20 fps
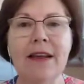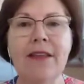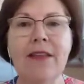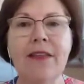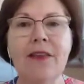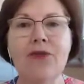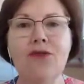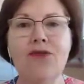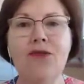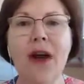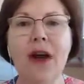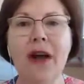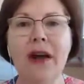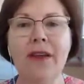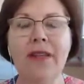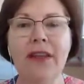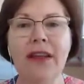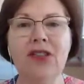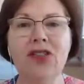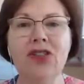the truck
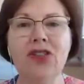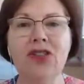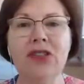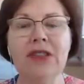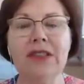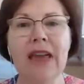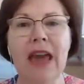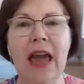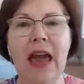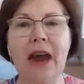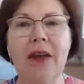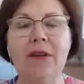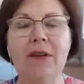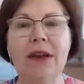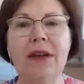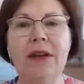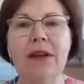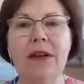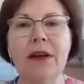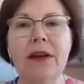that's just
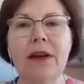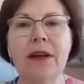carried